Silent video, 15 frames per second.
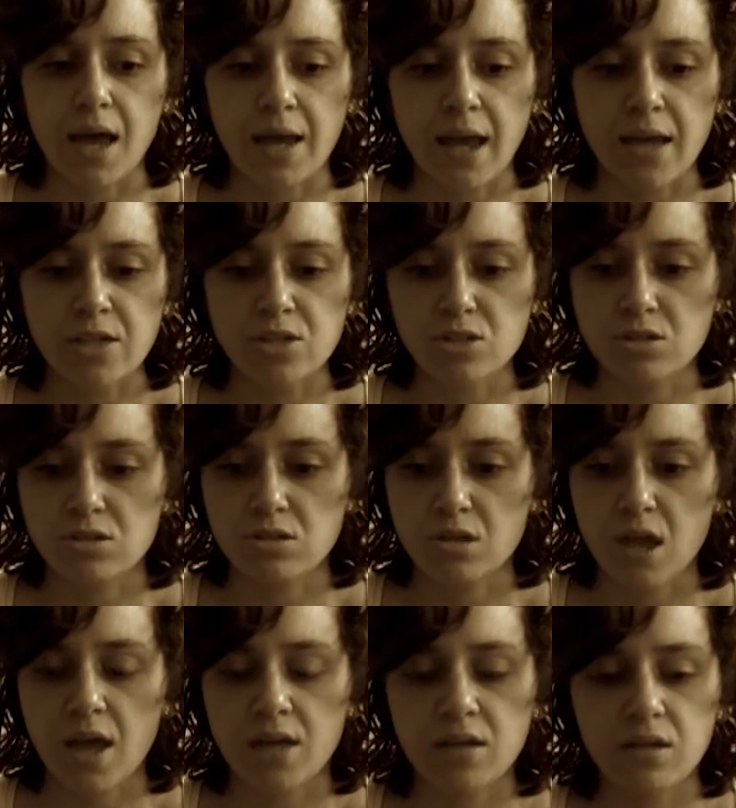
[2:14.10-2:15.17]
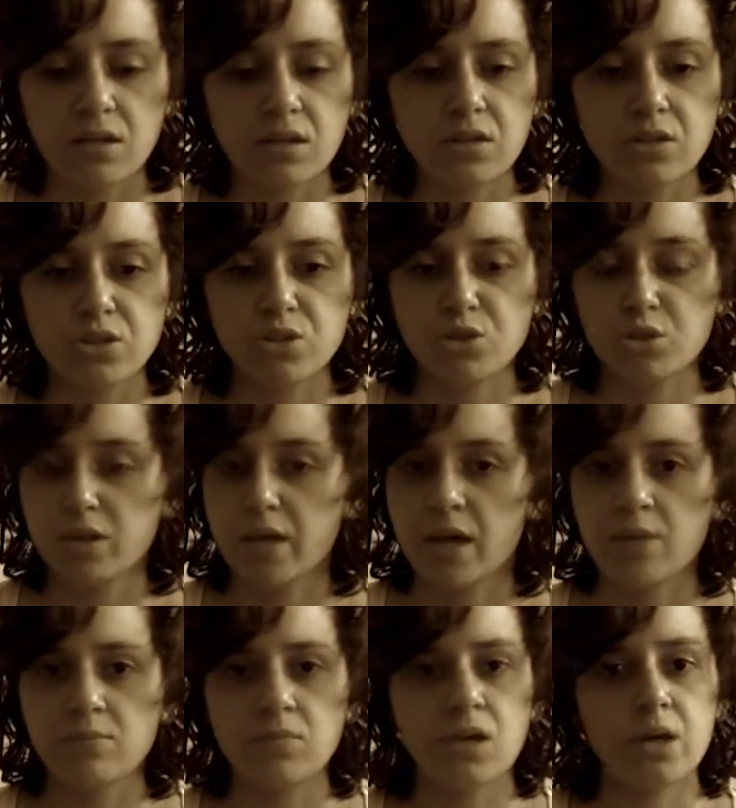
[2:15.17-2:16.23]
And usually
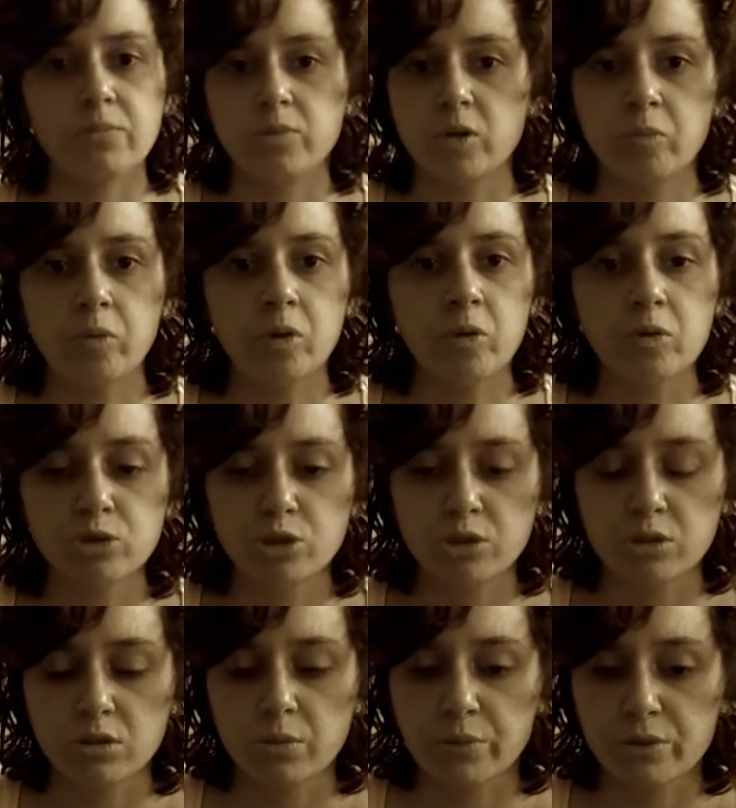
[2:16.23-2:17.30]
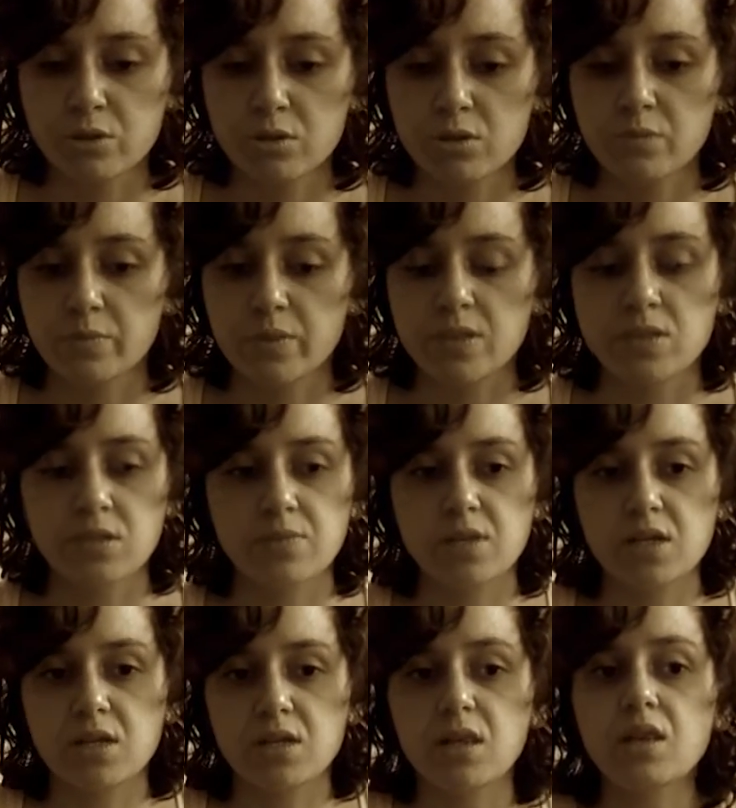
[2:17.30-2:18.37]
I'm an emotional person, but
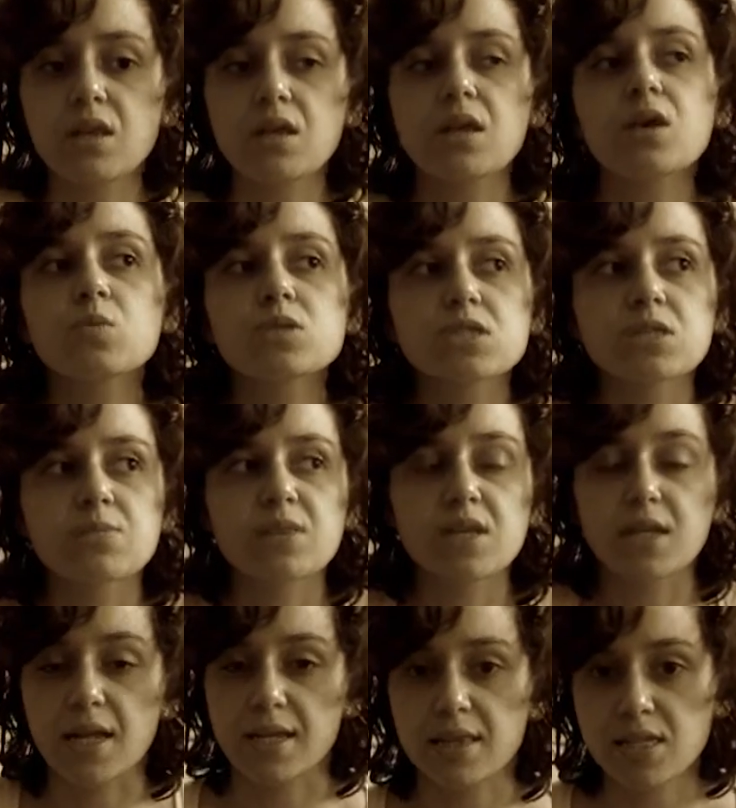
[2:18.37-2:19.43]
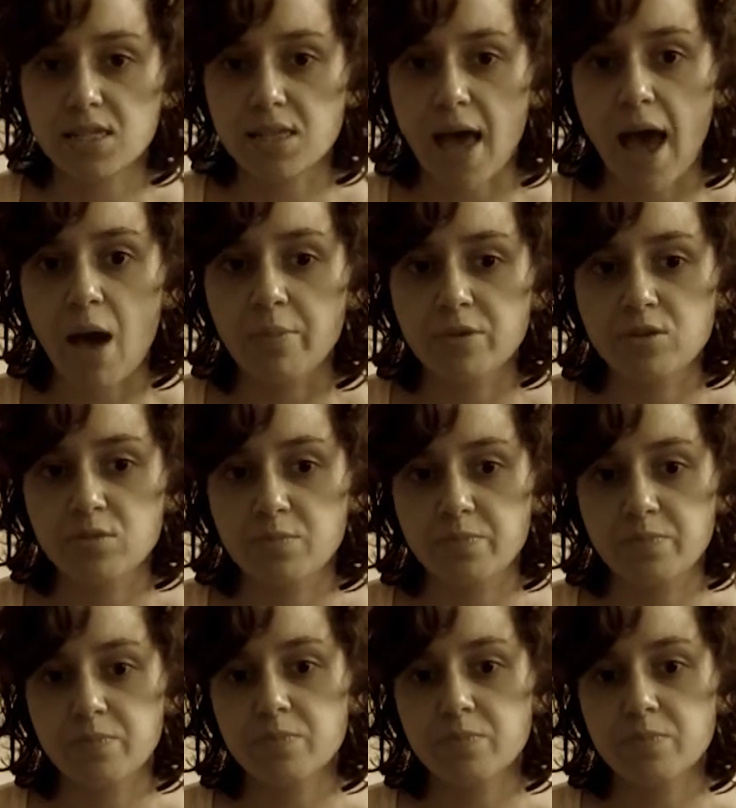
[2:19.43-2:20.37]
when something like this happens,